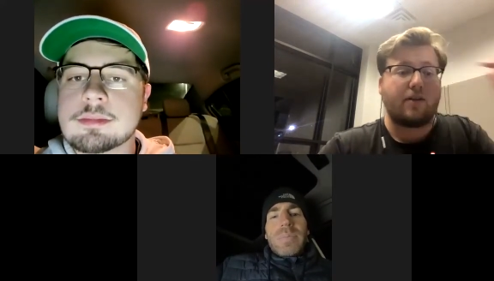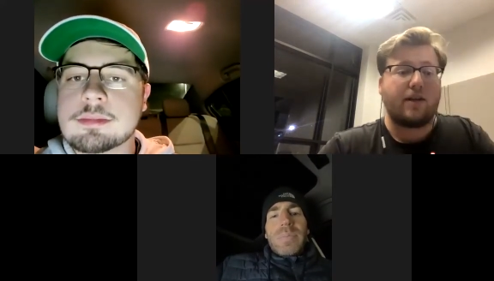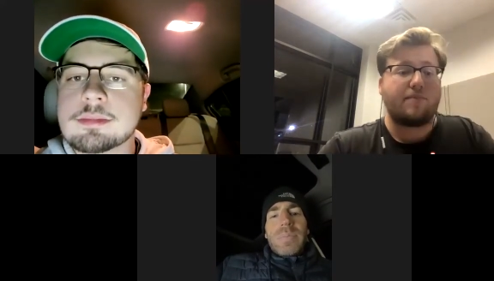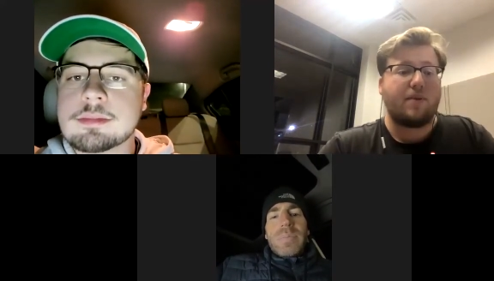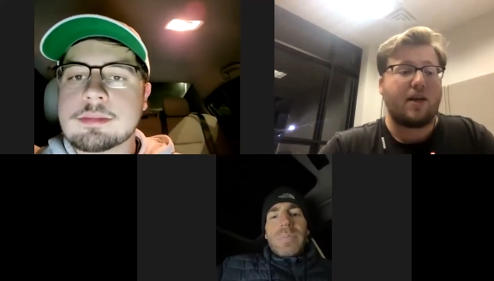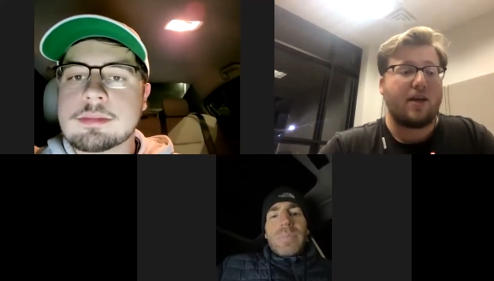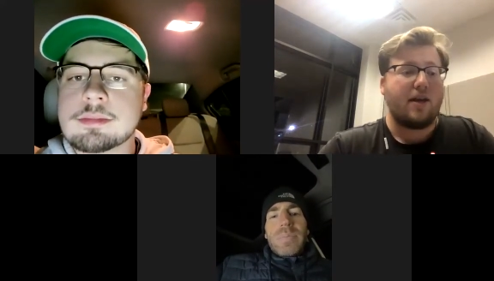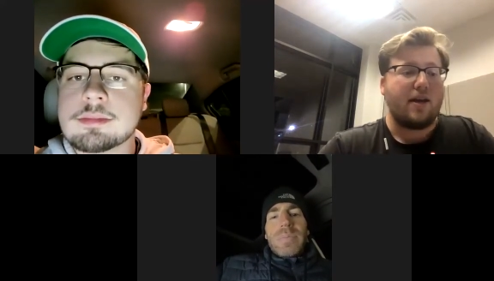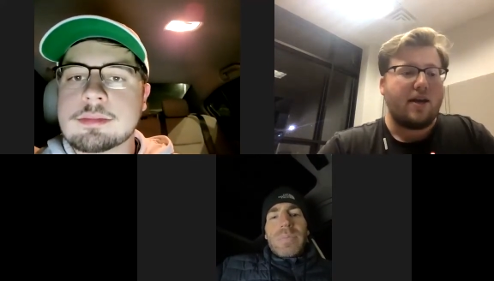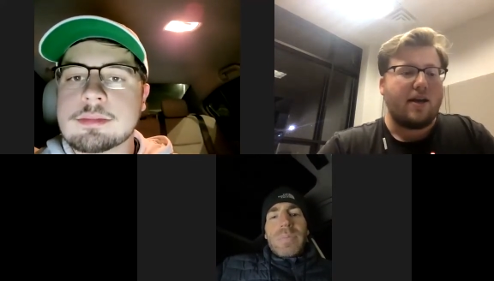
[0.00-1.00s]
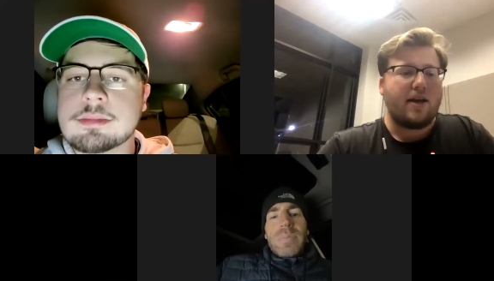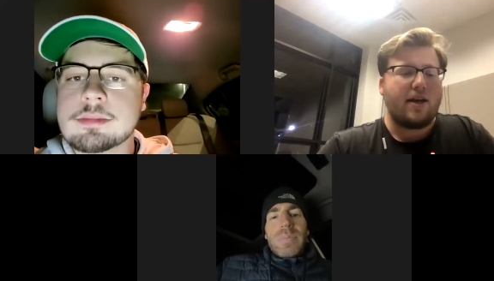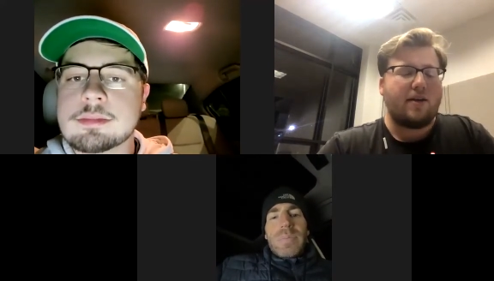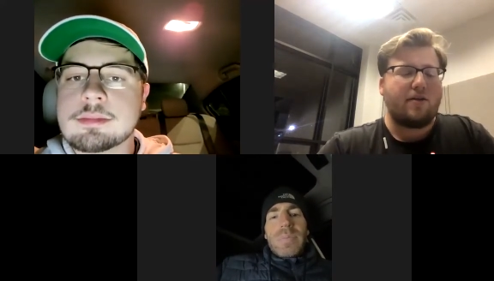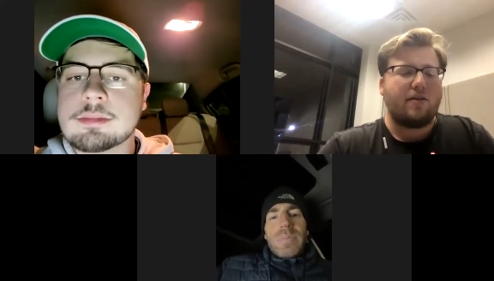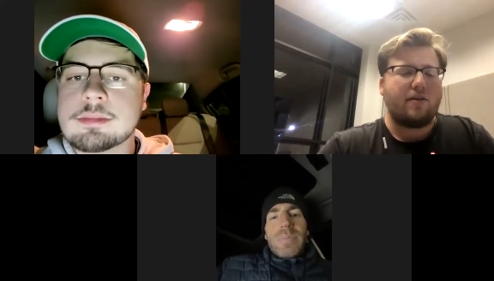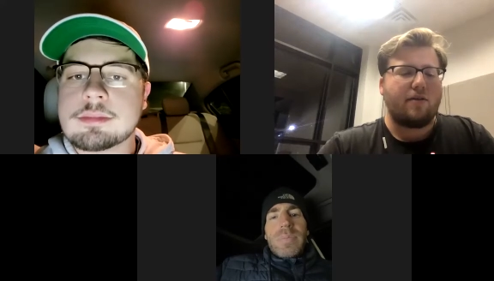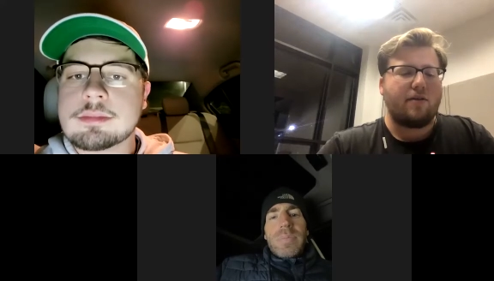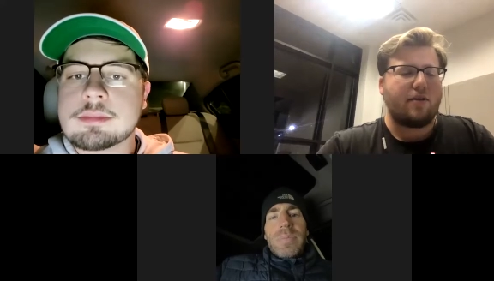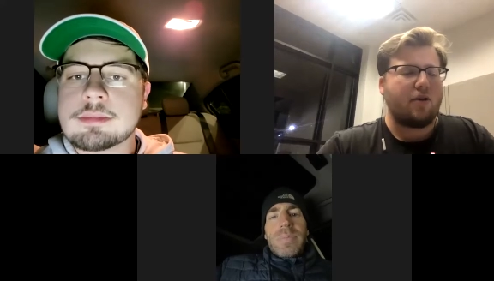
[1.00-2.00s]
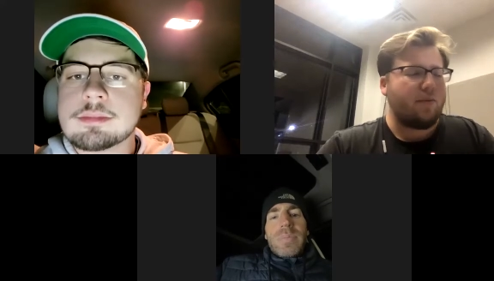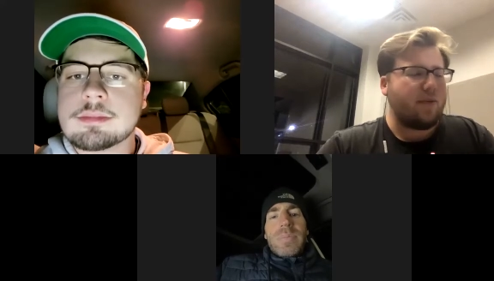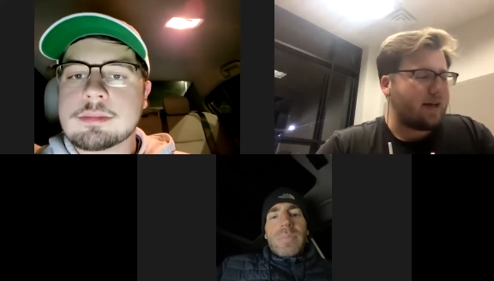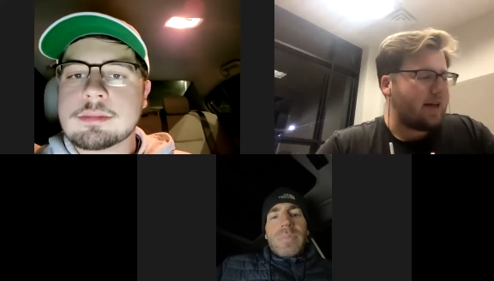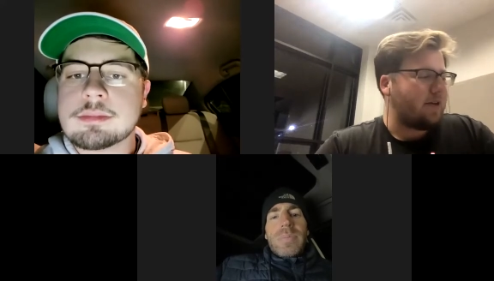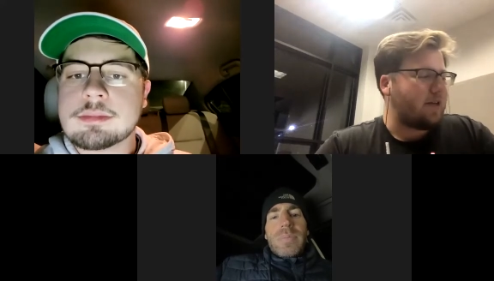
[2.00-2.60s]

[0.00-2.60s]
Speaker 1: Class B, and then going back down to